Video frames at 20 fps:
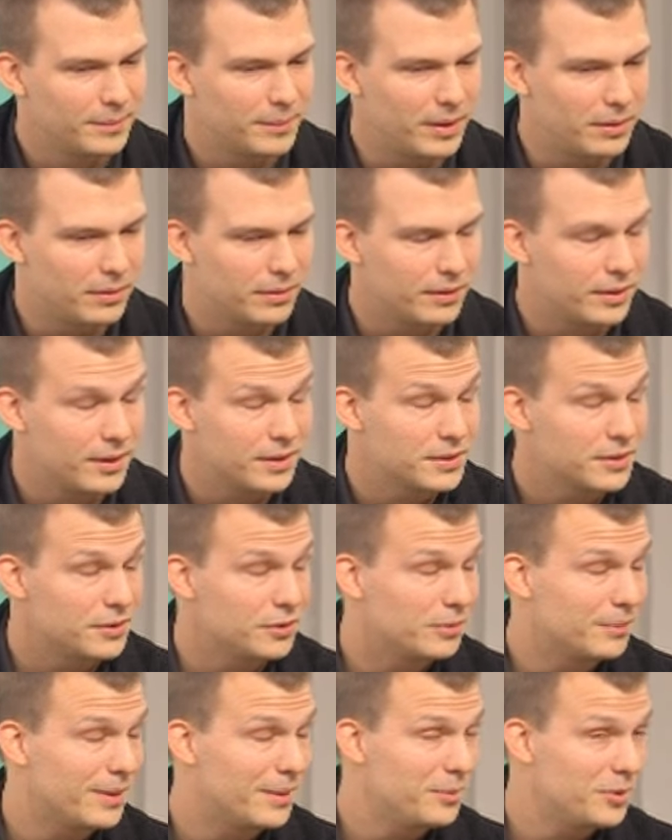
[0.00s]
my thoughts
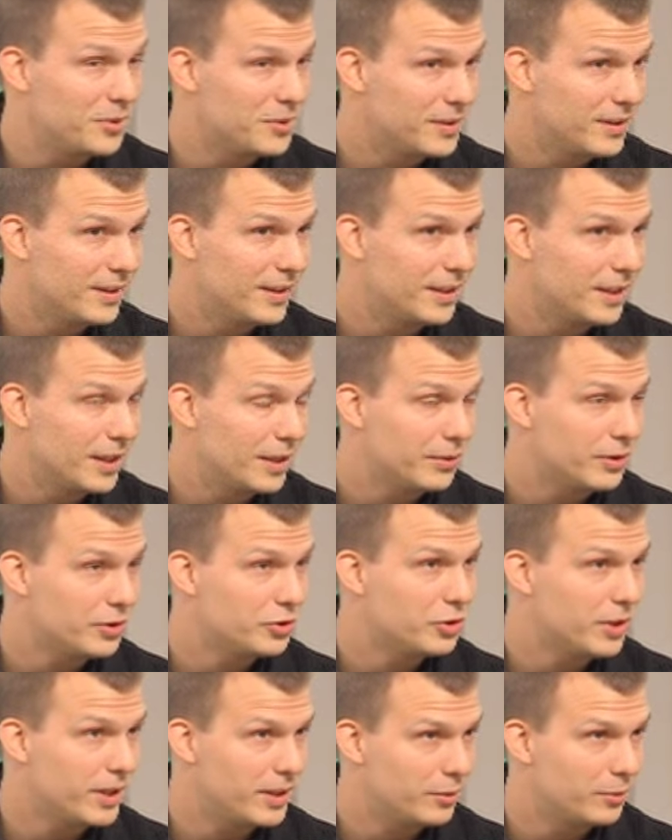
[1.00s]
into my music and how I
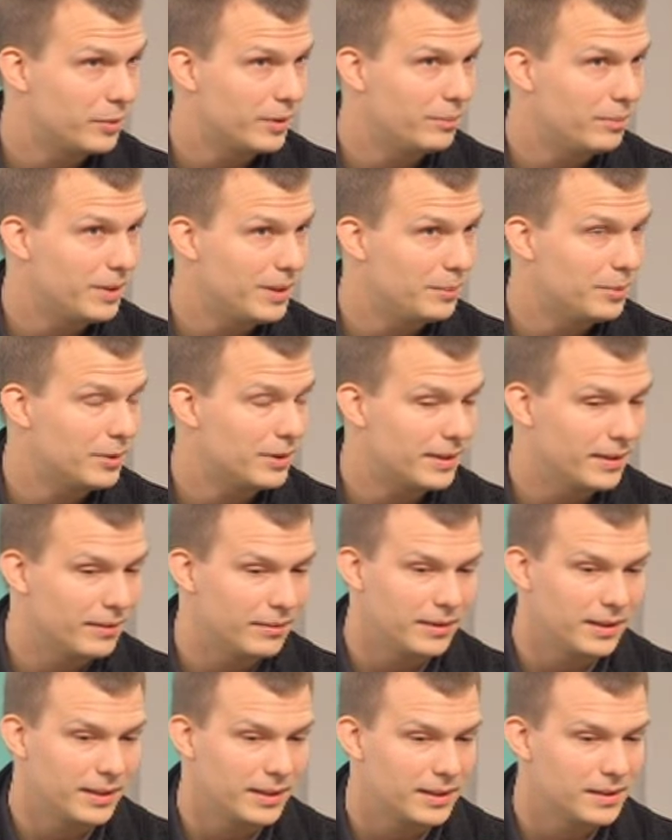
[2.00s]
share it with people. And I
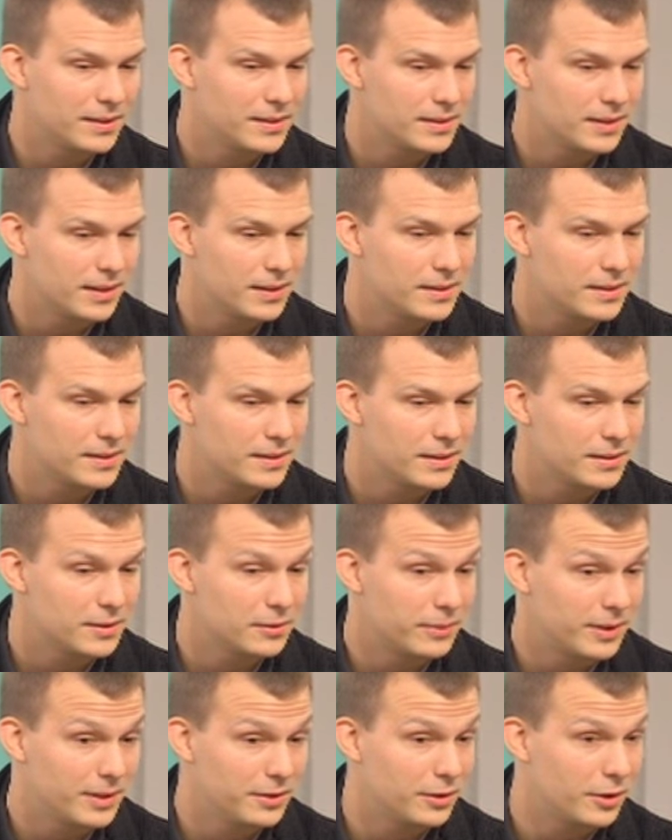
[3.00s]
think is is, is
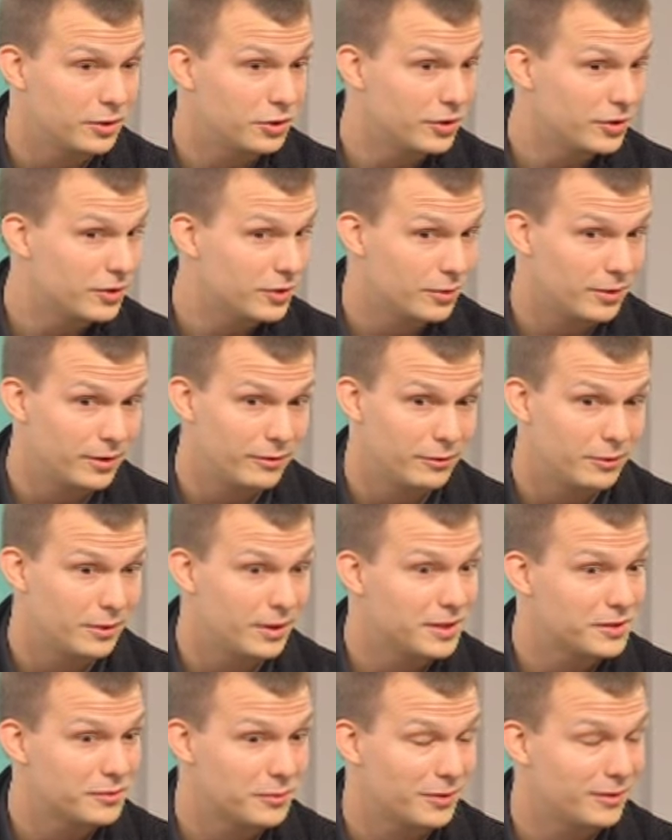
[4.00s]
a very touching story
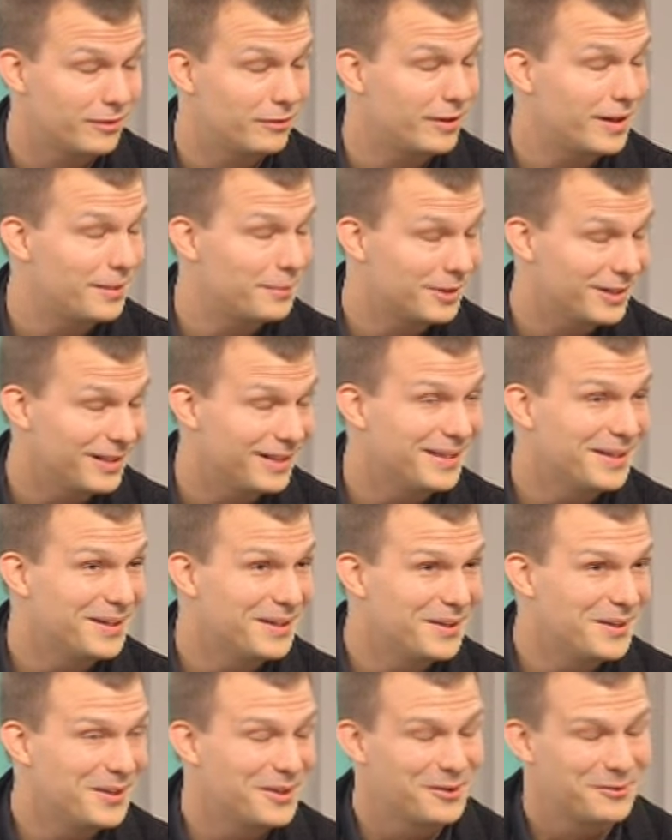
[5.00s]
for us, for the family,
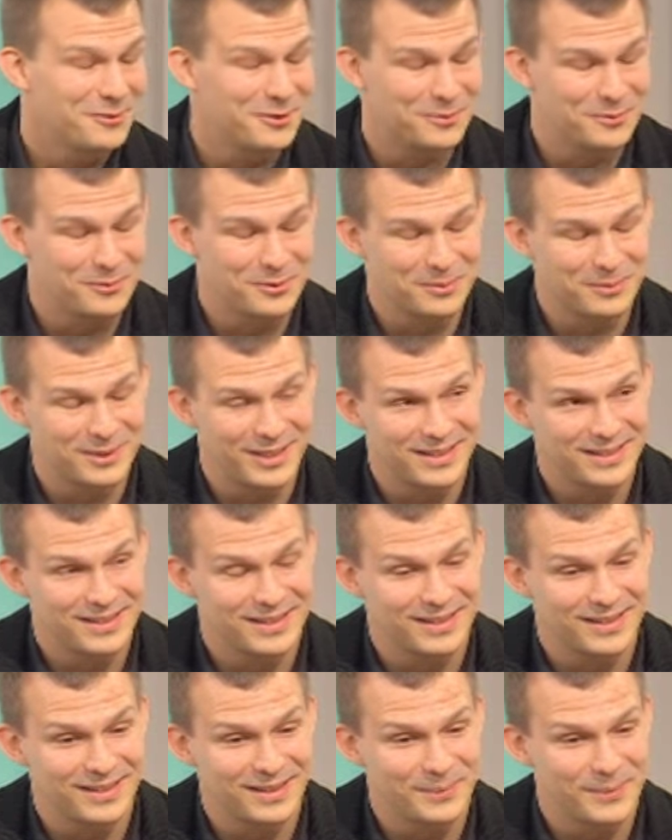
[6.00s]
right. from, from that
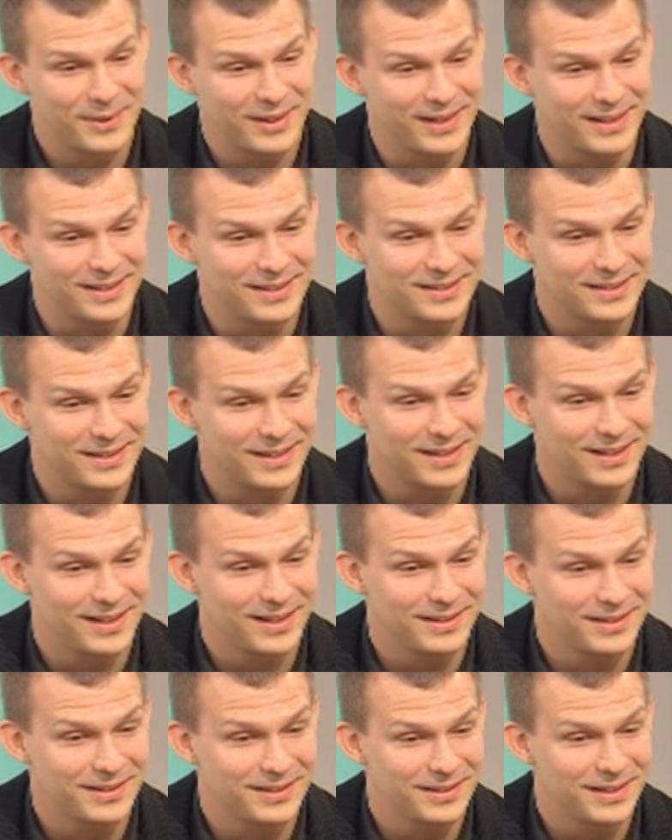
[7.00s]
time, and
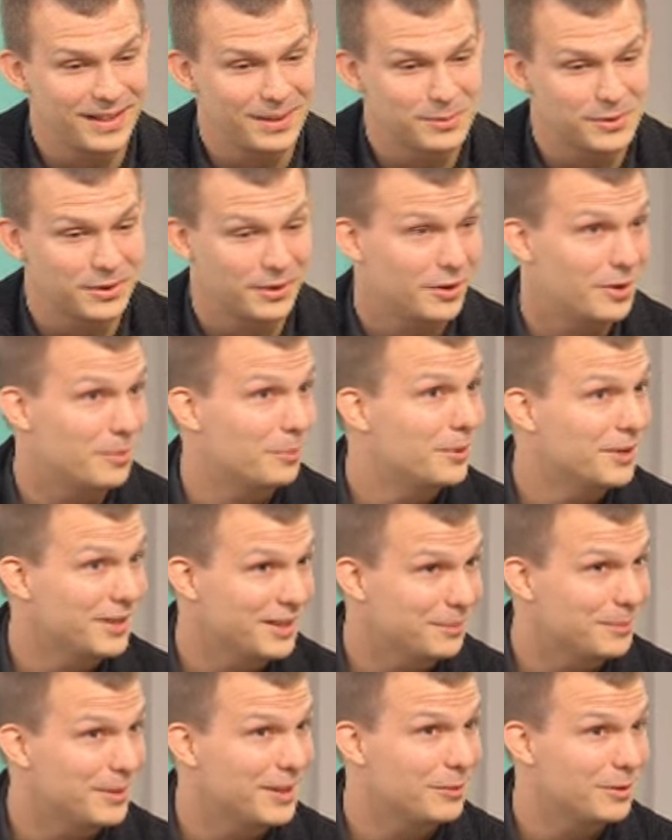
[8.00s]
uh, and it keeps
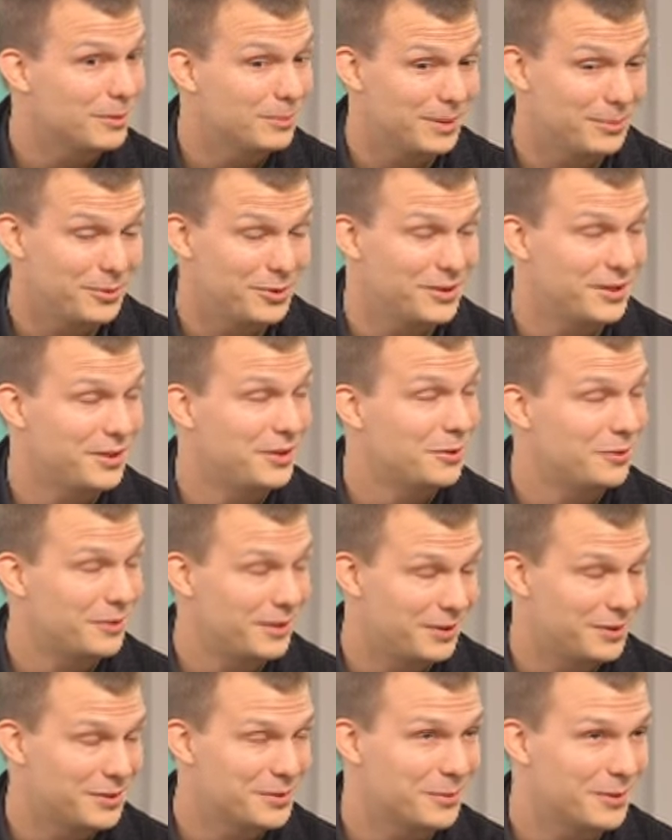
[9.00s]
accompanying me with my music career.
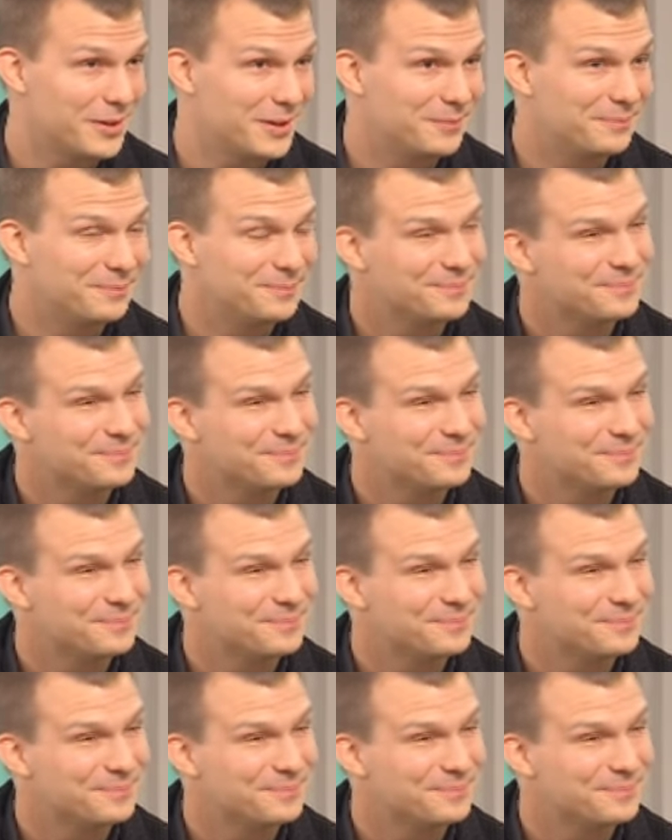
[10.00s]
So as well. it's